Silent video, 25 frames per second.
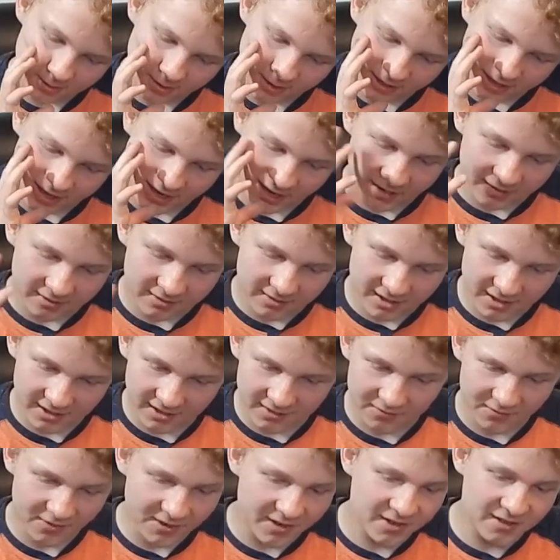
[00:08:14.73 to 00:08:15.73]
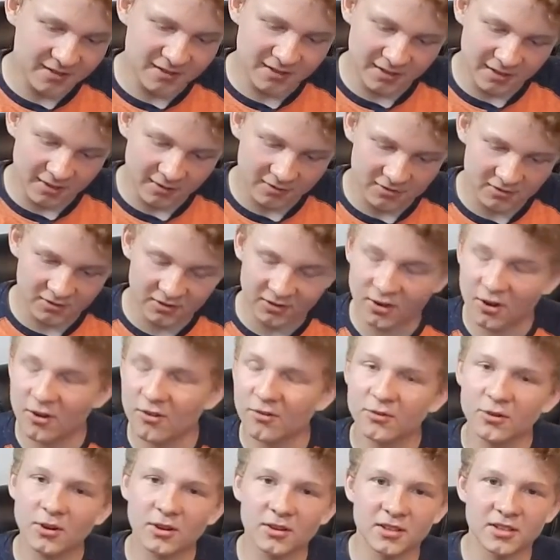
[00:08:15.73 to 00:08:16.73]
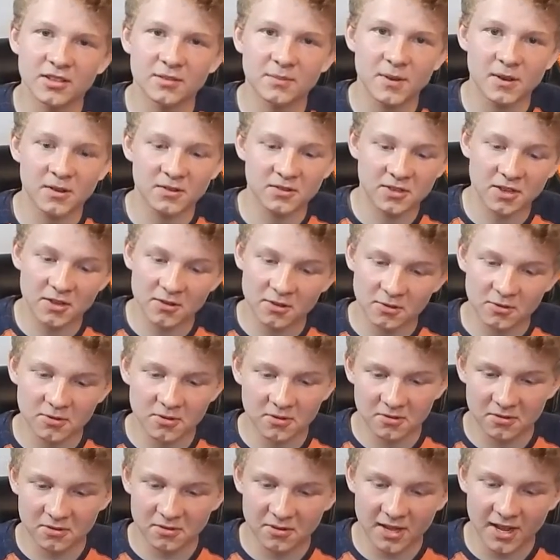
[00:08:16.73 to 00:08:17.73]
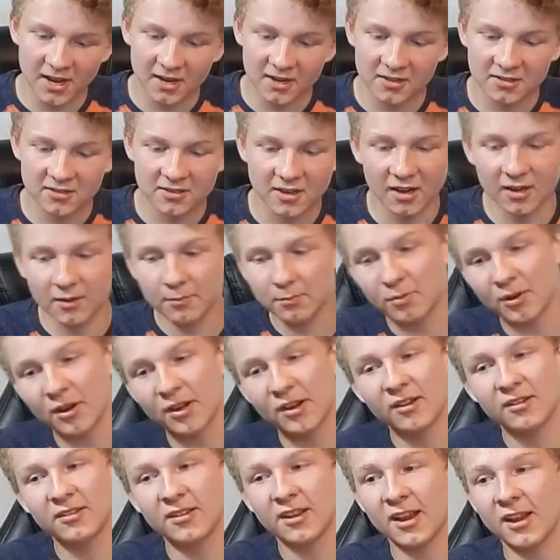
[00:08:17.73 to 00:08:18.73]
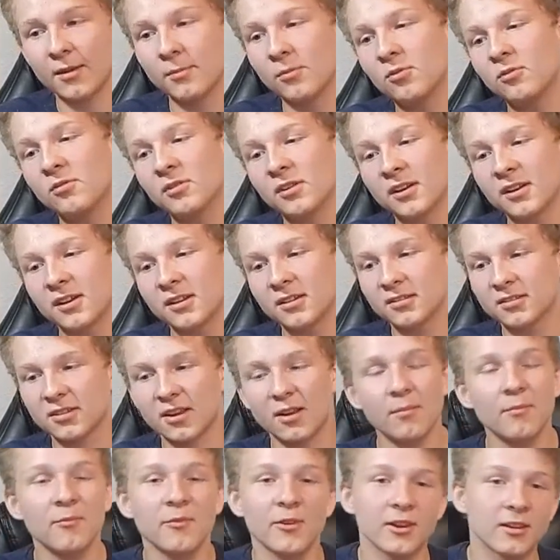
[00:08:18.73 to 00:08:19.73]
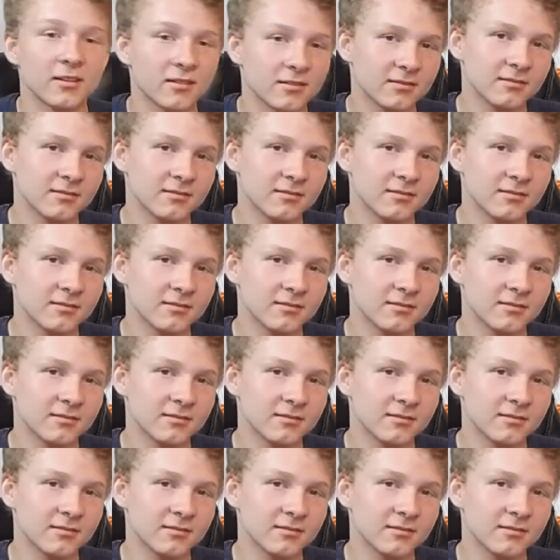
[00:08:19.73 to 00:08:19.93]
can't think of anything else to go over on this mouse other than that it's got a braided cable and it's comfy.